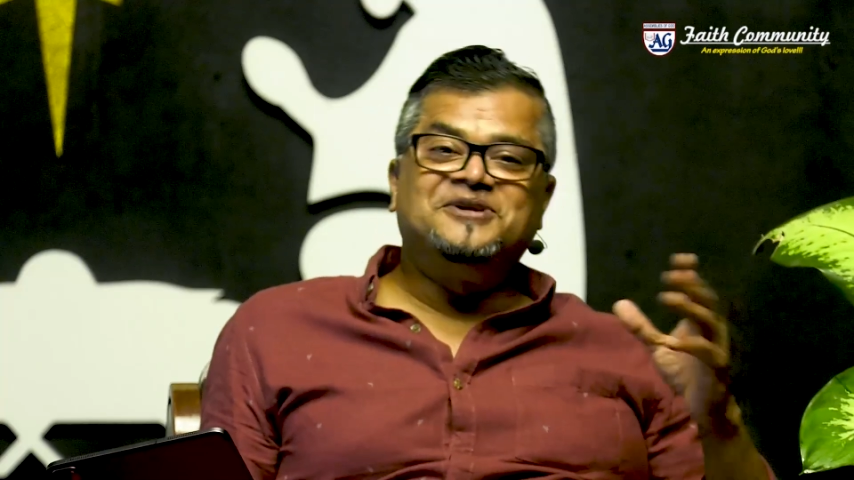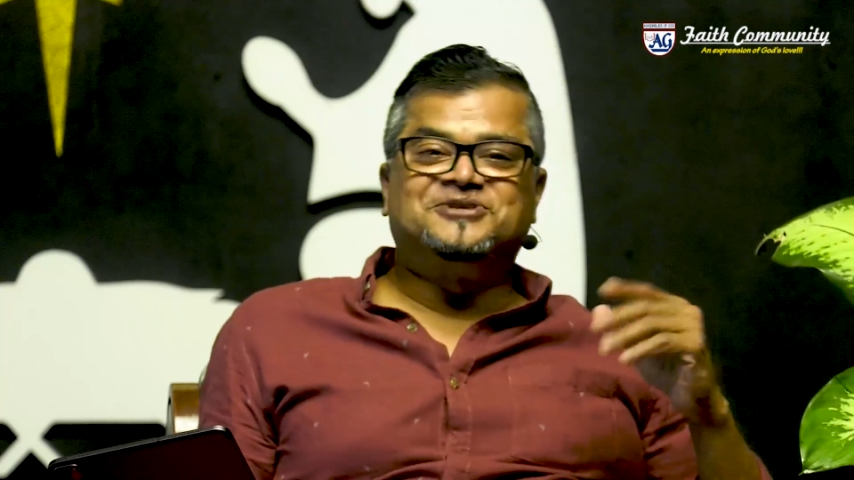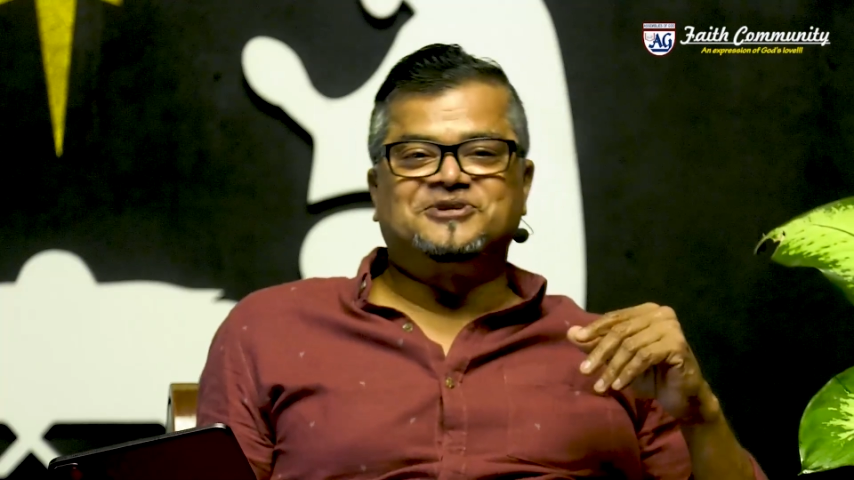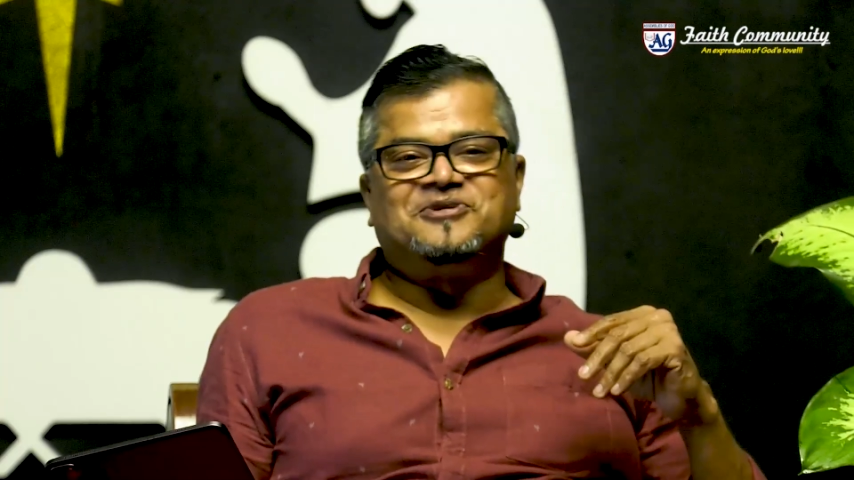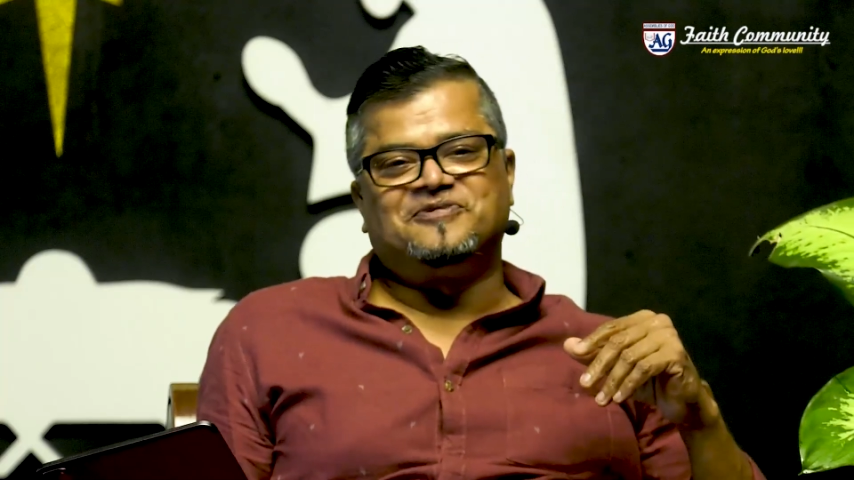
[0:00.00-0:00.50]

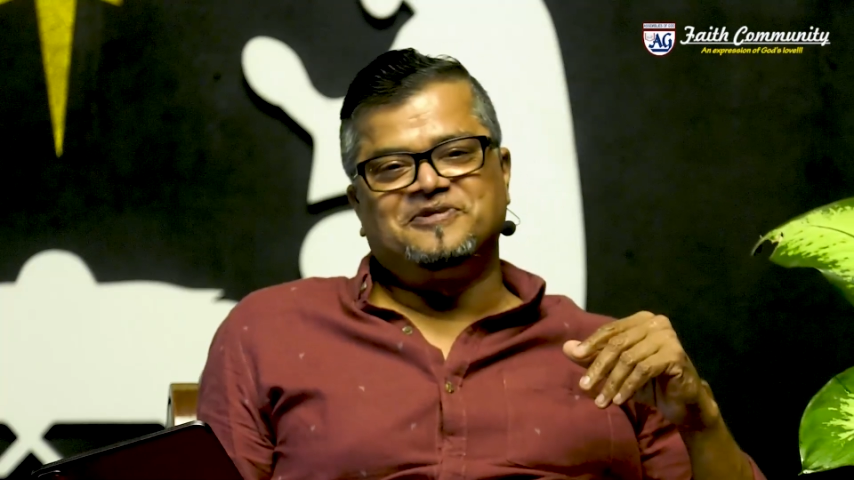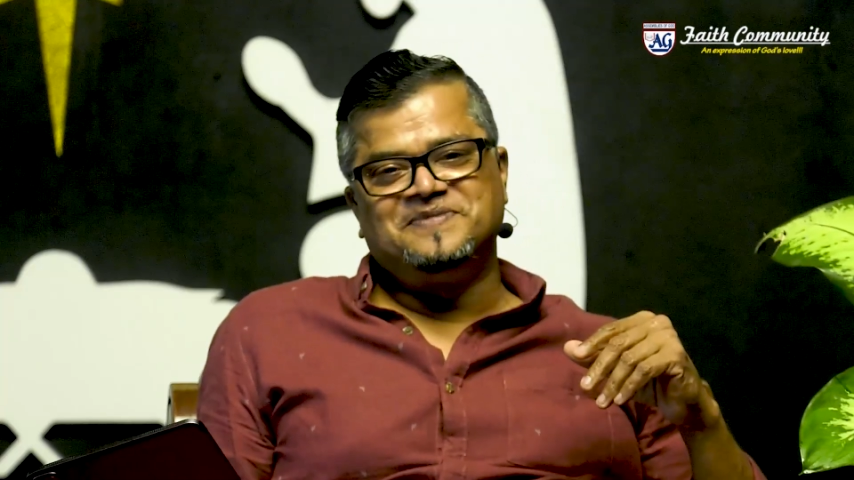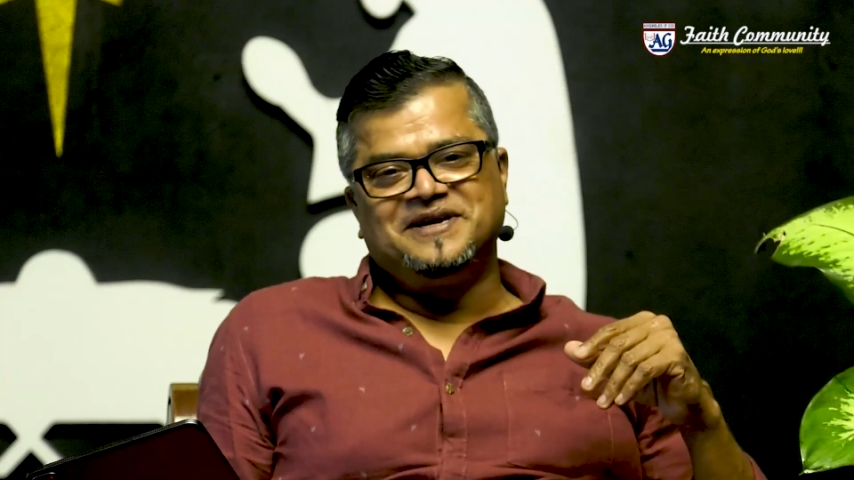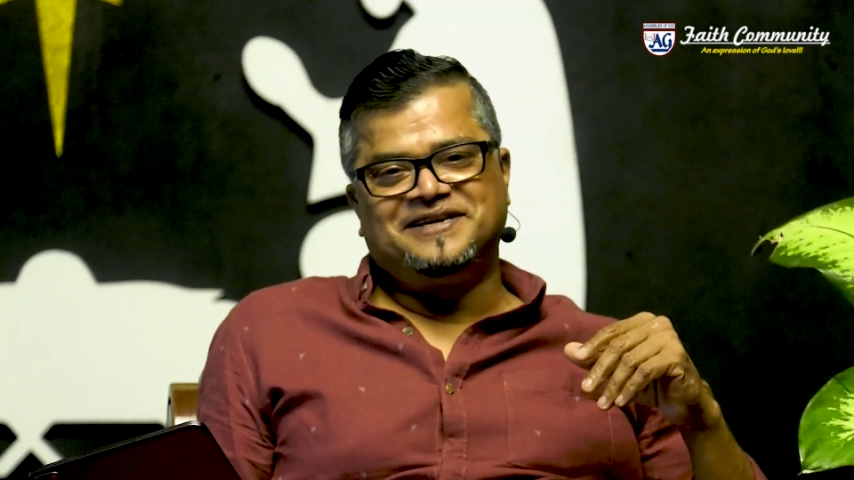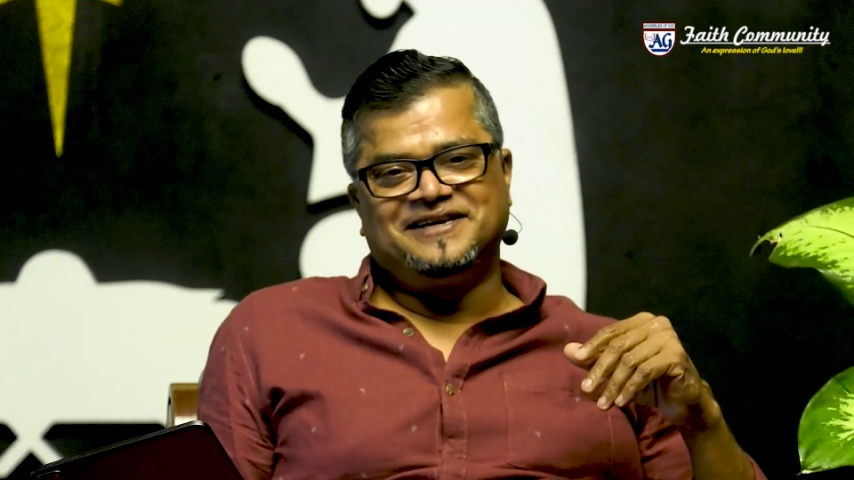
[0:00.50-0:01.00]
used to go for
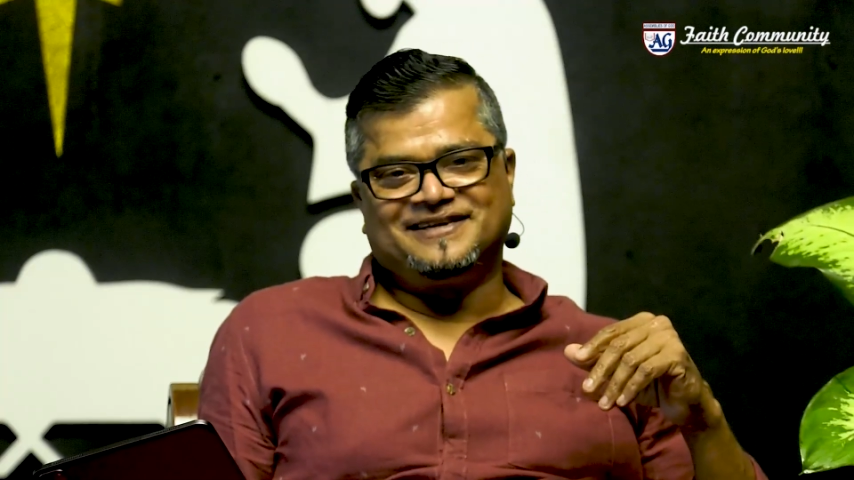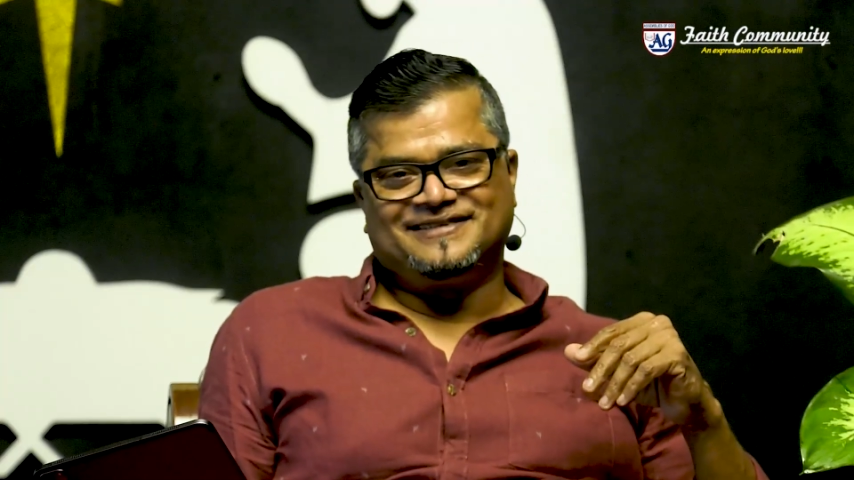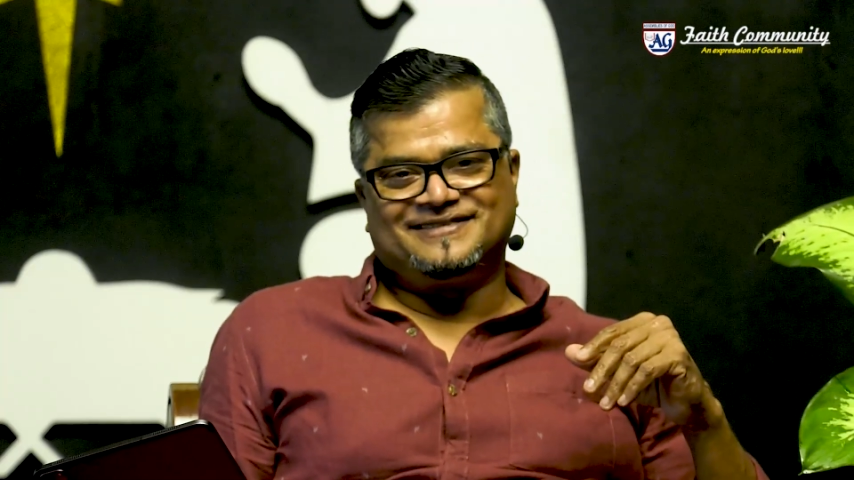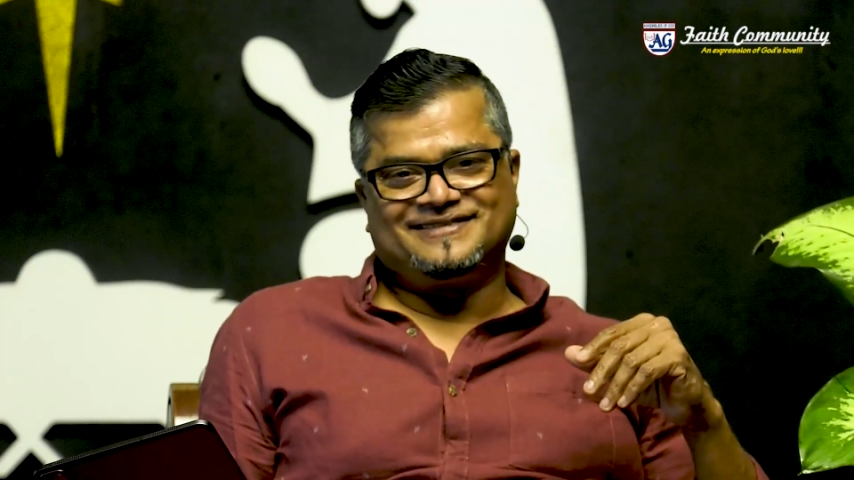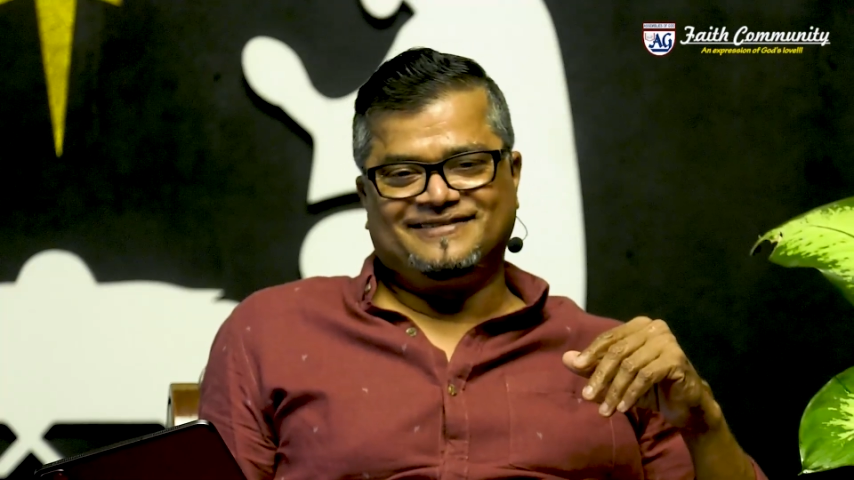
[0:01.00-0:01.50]
meetings,